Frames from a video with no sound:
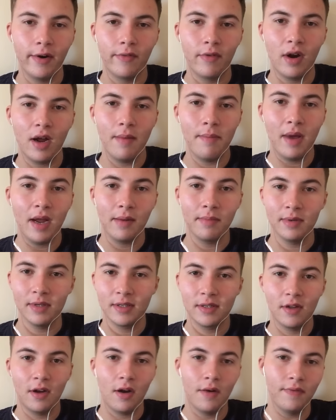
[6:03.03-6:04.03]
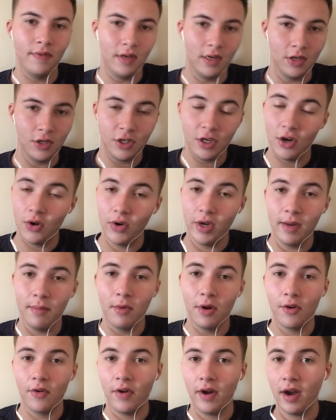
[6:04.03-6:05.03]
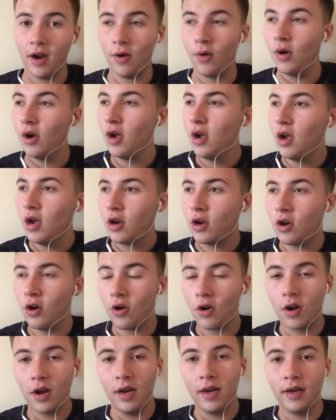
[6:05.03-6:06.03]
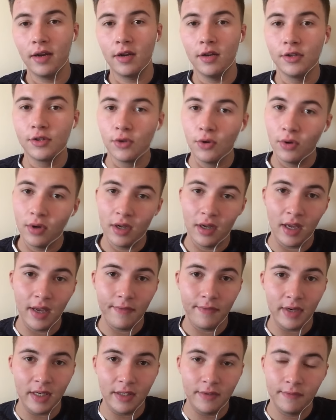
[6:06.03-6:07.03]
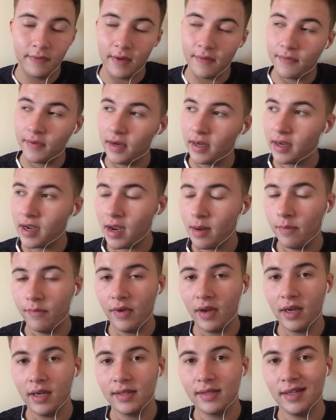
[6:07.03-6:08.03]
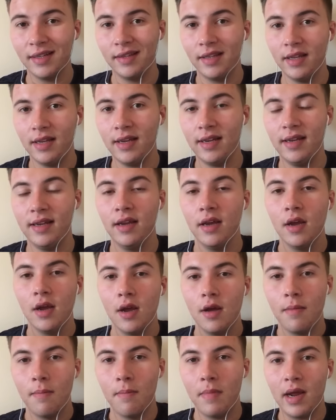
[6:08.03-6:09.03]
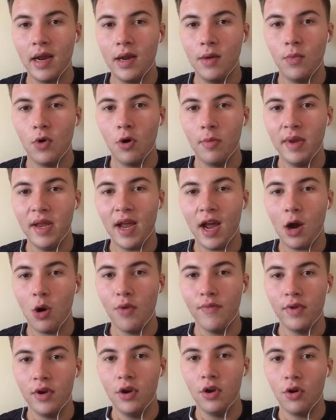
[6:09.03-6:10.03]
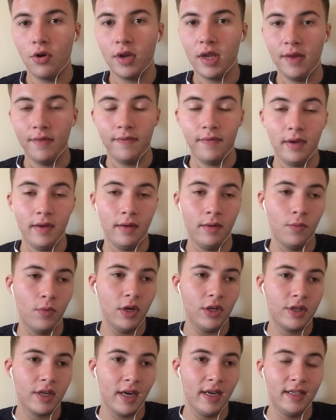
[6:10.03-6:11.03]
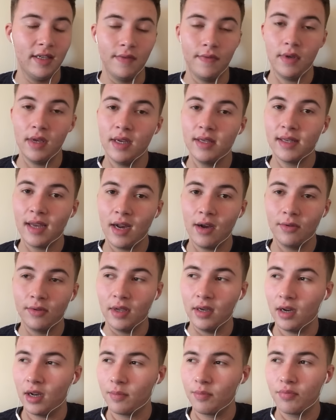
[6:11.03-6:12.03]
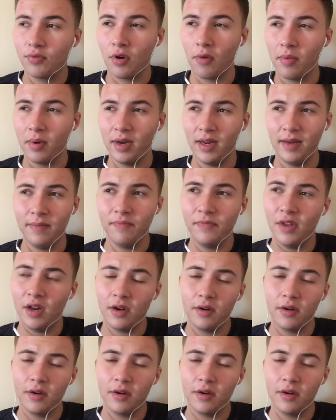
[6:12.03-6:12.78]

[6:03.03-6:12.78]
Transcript: at right back, Mustafi, Koscielny, Monreal, Coquelin, Cazorla if he's fit for the game. Wenger said that he may well be out with a knock, if he is out, then I'd probably